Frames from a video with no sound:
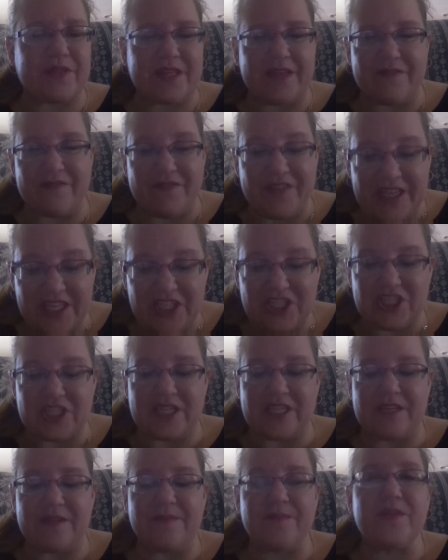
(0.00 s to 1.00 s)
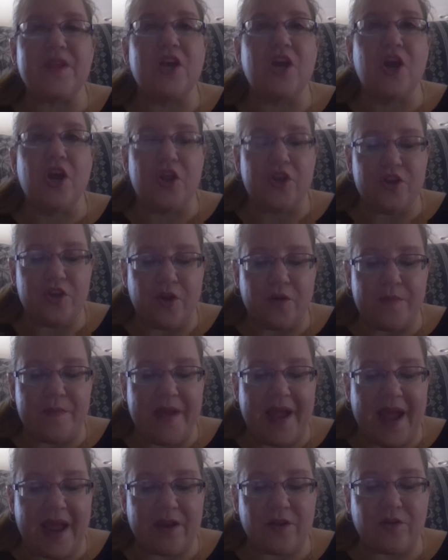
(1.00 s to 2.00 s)
conviction, no
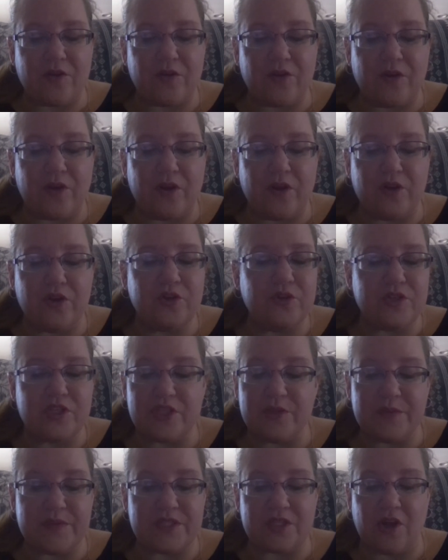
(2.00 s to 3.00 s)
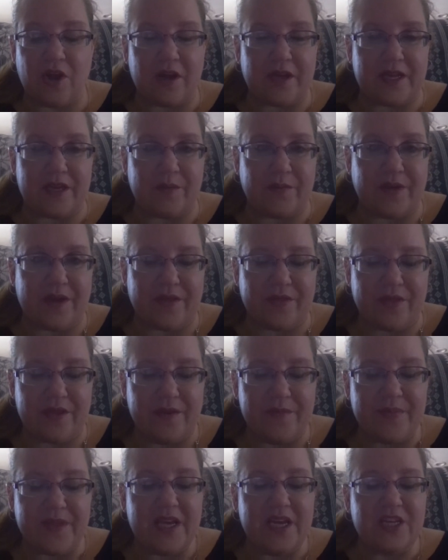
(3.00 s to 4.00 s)
matter who she was talking with.
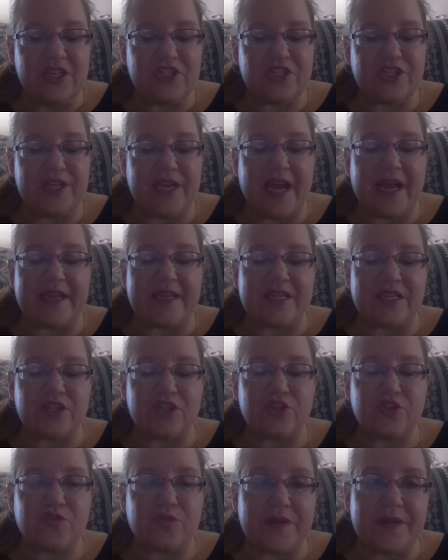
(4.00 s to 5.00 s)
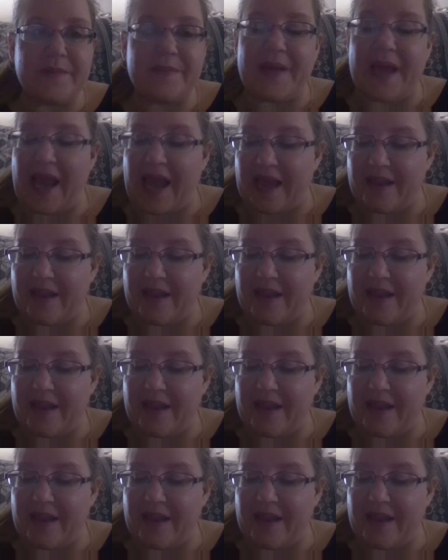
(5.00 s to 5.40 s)
She was an extreme